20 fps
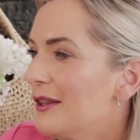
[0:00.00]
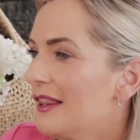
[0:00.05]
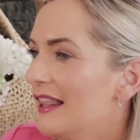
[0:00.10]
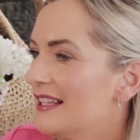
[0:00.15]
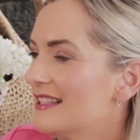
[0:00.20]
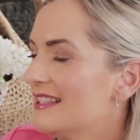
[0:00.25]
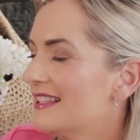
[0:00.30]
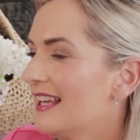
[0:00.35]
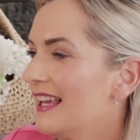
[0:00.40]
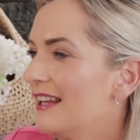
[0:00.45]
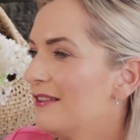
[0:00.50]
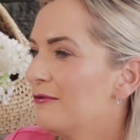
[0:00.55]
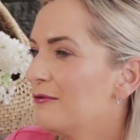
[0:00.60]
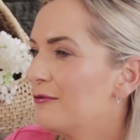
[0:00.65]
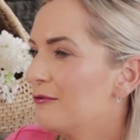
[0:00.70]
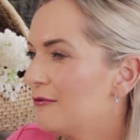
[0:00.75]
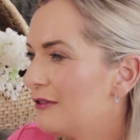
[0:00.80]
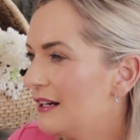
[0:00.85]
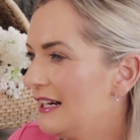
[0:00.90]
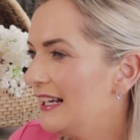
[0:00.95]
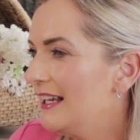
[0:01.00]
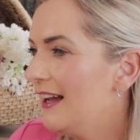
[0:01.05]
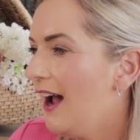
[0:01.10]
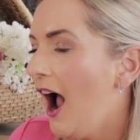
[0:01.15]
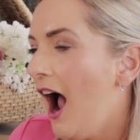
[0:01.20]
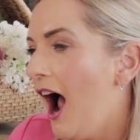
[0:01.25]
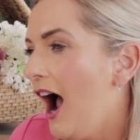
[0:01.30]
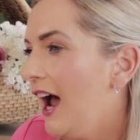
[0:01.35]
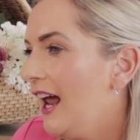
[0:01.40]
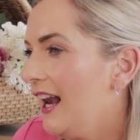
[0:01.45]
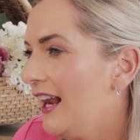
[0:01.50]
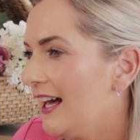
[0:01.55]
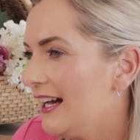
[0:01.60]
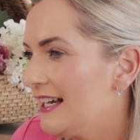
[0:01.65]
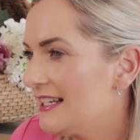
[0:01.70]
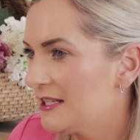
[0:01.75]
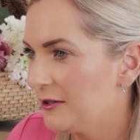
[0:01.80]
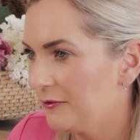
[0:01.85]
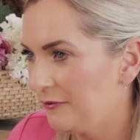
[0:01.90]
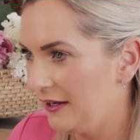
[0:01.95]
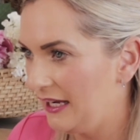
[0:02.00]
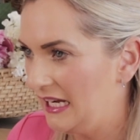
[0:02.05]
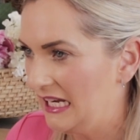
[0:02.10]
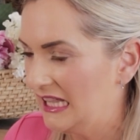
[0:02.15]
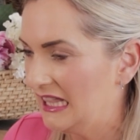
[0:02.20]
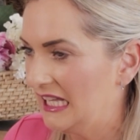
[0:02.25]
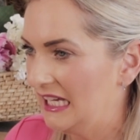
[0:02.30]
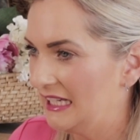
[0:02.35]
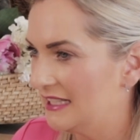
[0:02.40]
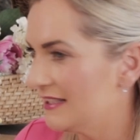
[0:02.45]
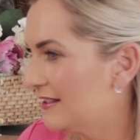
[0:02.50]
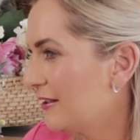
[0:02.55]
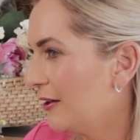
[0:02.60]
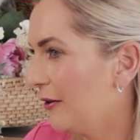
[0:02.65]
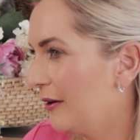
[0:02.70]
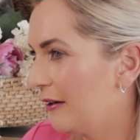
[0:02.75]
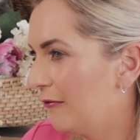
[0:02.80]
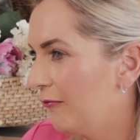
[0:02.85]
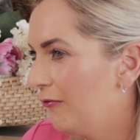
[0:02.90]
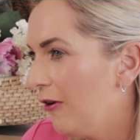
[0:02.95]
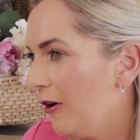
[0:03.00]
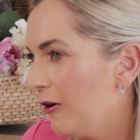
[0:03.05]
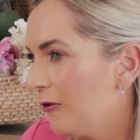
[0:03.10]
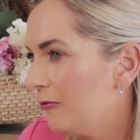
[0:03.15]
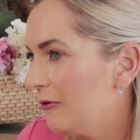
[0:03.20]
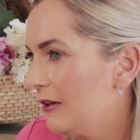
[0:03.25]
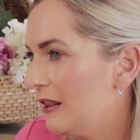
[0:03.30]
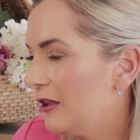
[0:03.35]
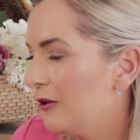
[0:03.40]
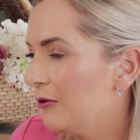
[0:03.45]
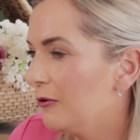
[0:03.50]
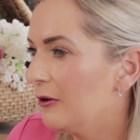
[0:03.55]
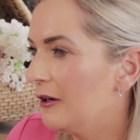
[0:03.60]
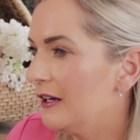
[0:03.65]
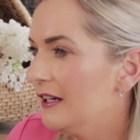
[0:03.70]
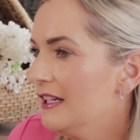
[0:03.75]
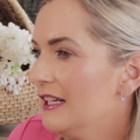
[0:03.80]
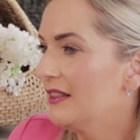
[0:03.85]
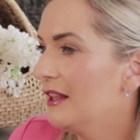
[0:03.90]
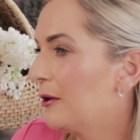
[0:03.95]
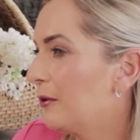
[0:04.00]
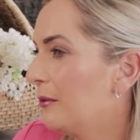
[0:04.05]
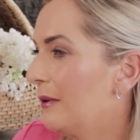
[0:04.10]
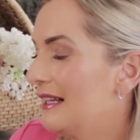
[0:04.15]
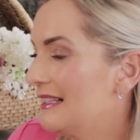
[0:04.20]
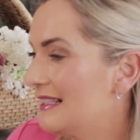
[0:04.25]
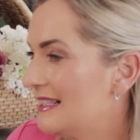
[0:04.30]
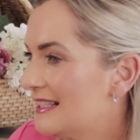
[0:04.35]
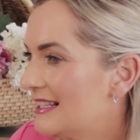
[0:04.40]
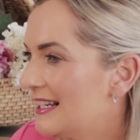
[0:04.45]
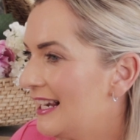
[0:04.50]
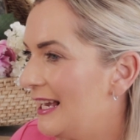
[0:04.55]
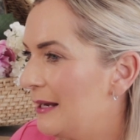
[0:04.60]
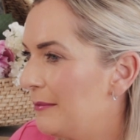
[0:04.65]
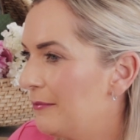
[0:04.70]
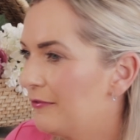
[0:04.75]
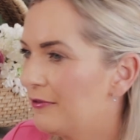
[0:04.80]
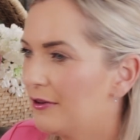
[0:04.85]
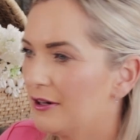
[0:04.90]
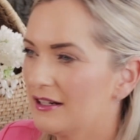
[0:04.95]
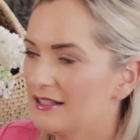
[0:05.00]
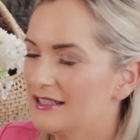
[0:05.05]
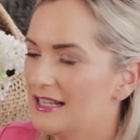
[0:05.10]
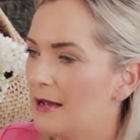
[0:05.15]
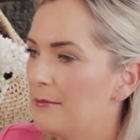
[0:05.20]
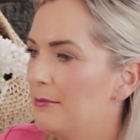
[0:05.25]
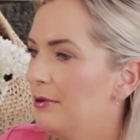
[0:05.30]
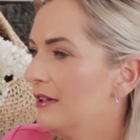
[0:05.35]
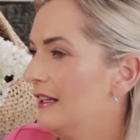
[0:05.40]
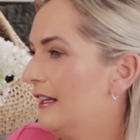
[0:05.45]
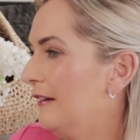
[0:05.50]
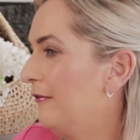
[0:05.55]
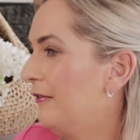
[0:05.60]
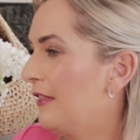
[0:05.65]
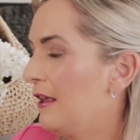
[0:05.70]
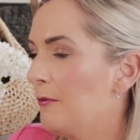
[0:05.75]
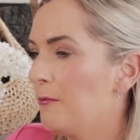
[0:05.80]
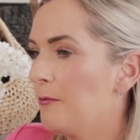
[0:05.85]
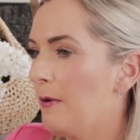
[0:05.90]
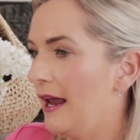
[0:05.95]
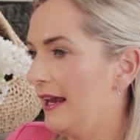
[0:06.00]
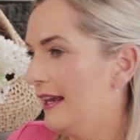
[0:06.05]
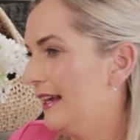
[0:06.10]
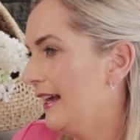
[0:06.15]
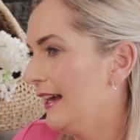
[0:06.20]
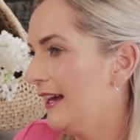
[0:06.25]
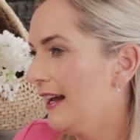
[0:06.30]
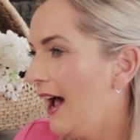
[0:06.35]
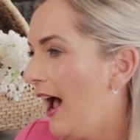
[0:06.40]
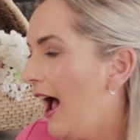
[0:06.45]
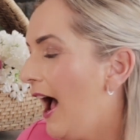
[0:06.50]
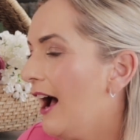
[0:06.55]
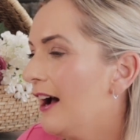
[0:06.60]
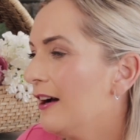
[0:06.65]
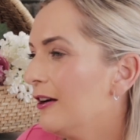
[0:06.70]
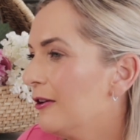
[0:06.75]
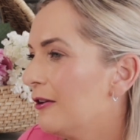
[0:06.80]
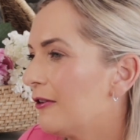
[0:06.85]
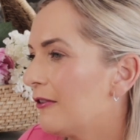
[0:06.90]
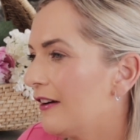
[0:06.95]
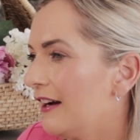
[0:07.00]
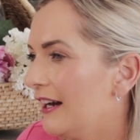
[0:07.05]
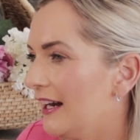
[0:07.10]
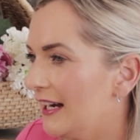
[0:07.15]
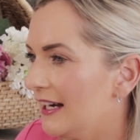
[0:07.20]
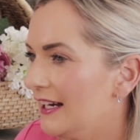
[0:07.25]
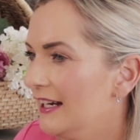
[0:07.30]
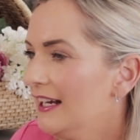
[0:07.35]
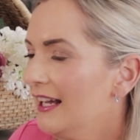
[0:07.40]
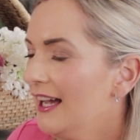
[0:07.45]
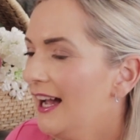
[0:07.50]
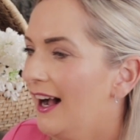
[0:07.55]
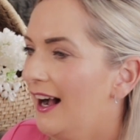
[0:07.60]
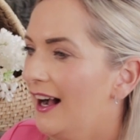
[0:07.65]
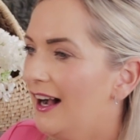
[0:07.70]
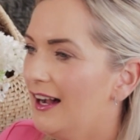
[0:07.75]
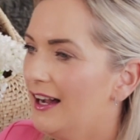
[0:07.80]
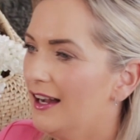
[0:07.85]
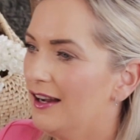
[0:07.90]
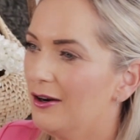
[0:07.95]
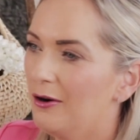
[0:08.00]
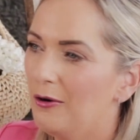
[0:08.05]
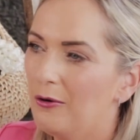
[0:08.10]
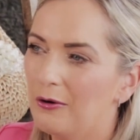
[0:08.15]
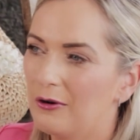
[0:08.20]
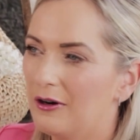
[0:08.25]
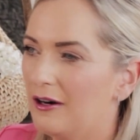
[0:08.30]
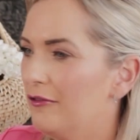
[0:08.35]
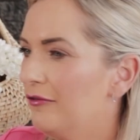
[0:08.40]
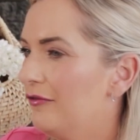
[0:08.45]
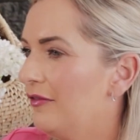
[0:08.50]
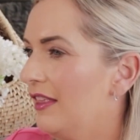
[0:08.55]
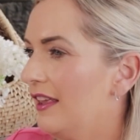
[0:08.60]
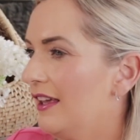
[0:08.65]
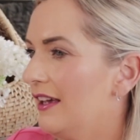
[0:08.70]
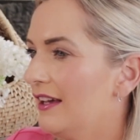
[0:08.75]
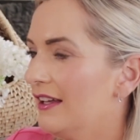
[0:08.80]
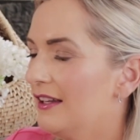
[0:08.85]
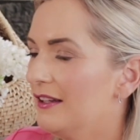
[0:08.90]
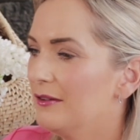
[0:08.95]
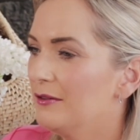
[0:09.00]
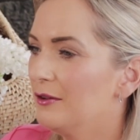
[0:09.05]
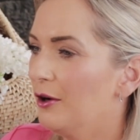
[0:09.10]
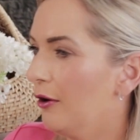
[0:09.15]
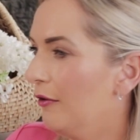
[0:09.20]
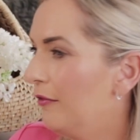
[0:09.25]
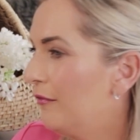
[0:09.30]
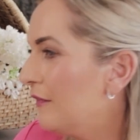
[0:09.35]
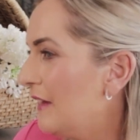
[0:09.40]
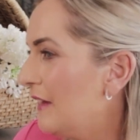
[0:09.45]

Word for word: This can really highlight if anything is going wrong with your little one's sleep. For example, if they're waking hungry, uh, or if they're not